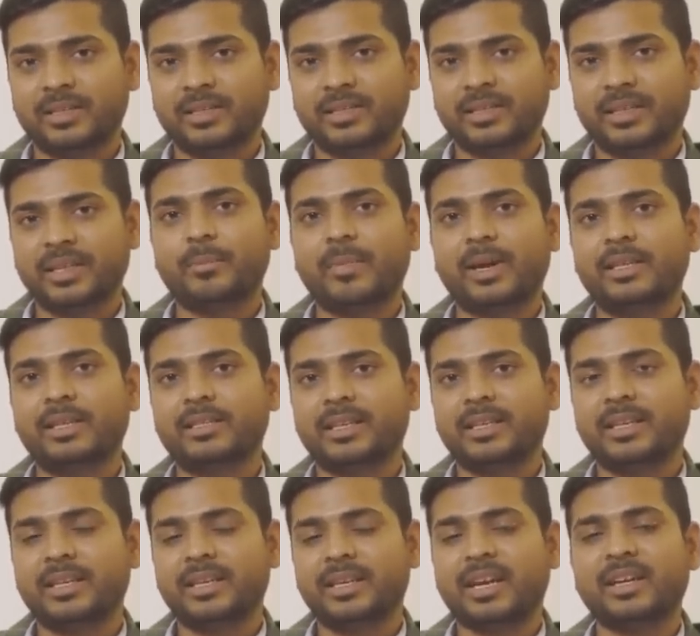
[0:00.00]
This
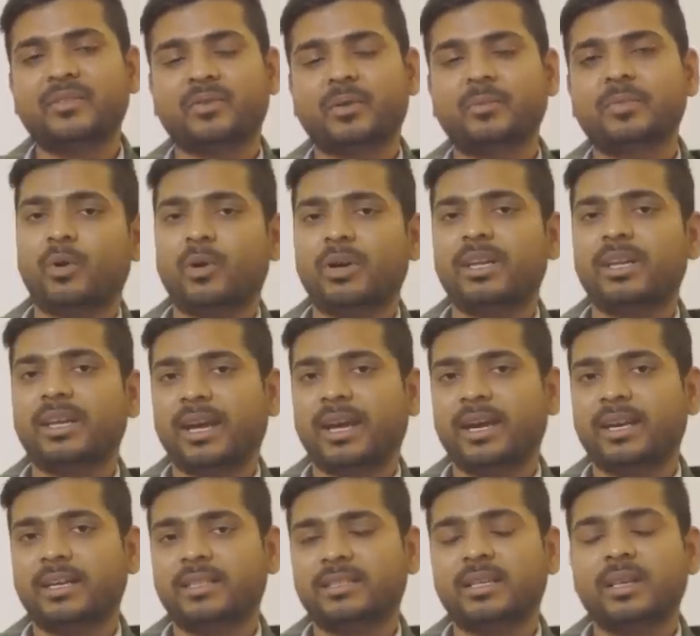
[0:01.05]
system can
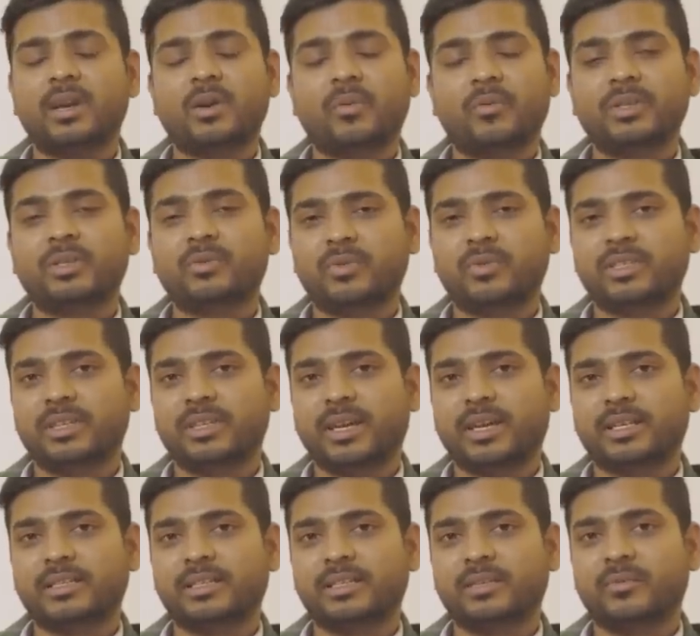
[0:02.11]
be used to provide
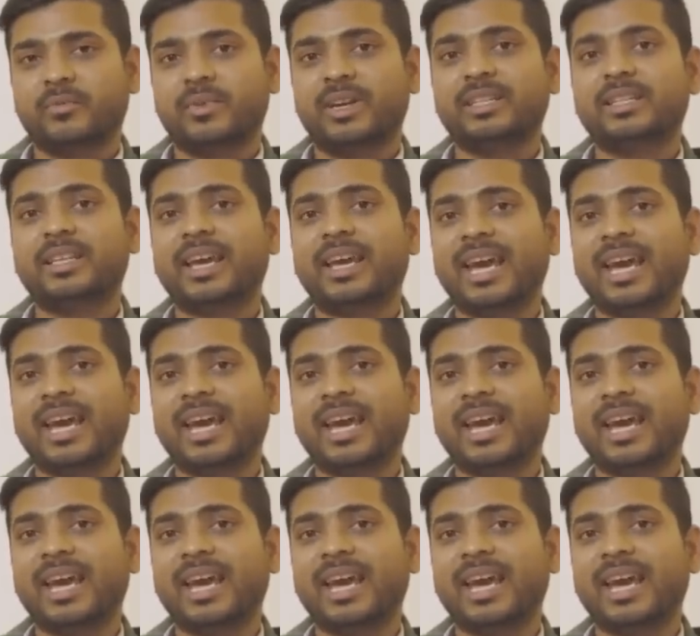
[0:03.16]
residential